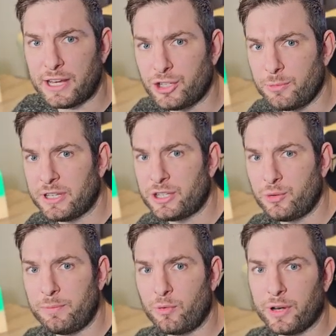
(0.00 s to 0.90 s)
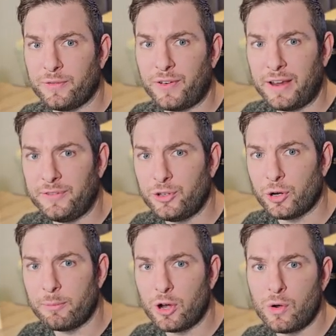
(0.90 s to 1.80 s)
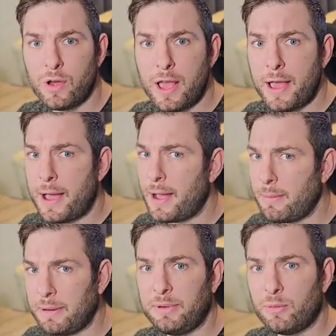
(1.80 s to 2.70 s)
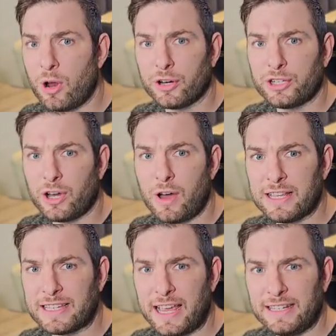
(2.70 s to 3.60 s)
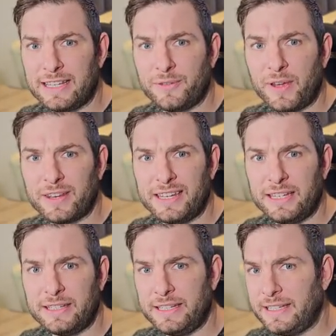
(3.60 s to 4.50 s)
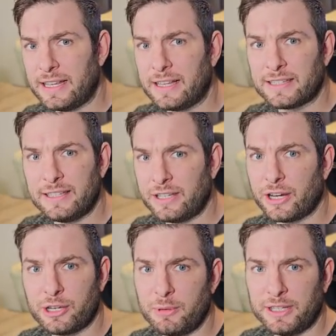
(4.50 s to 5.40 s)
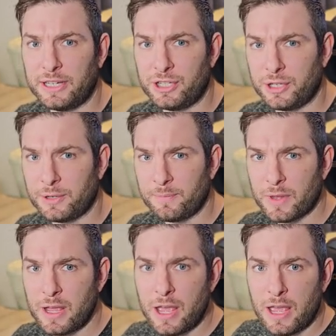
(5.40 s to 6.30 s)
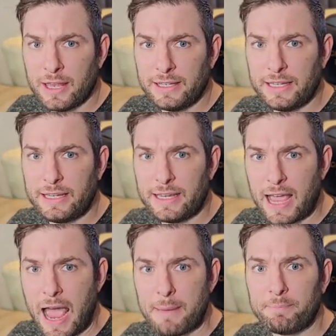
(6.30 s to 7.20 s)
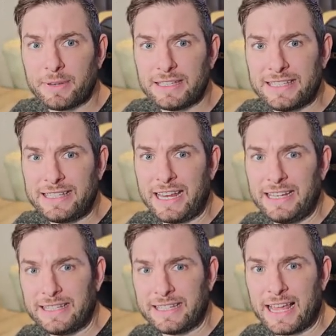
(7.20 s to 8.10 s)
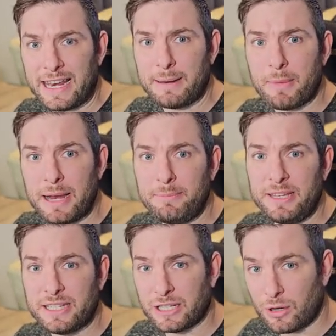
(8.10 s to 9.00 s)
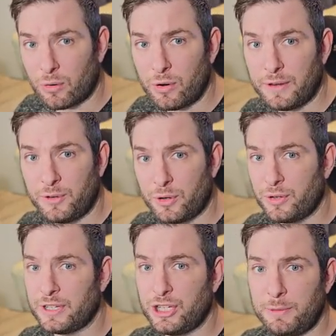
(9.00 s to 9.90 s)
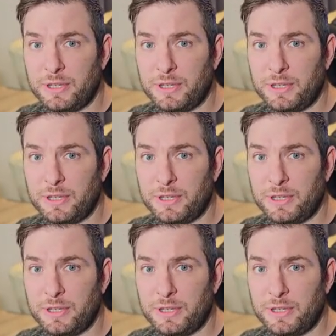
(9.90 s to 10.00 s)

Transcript: assume it's three point five Turbo. I might be wrong though, as I didn't find any details in the documentation. The app states that it might be slower if you're using G P